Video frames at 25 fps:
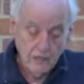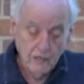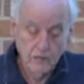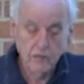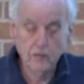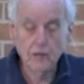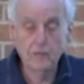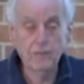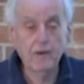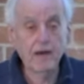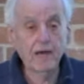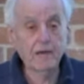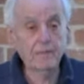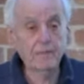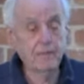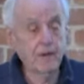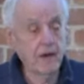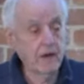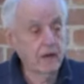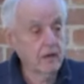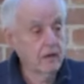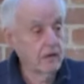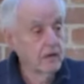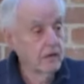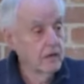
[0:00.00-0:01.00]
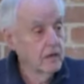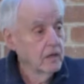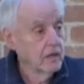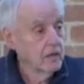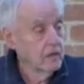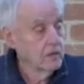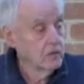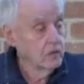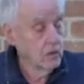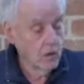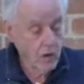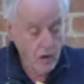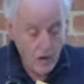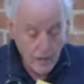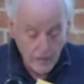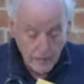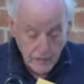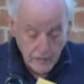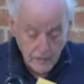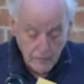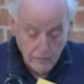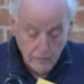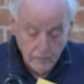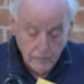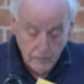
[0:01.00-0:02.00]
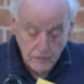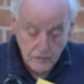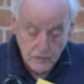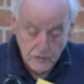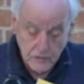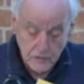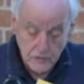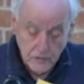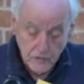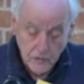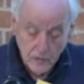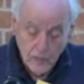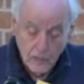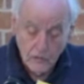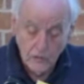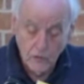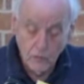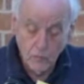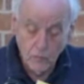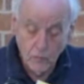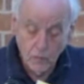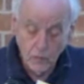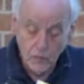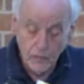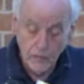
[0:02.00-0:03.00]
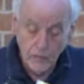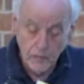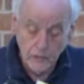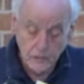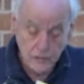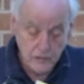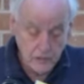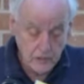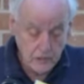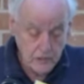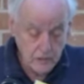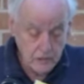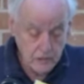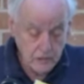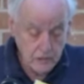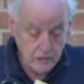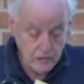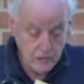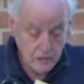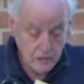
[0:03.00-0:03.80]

your backpack, your hiking boots and your walking sticks.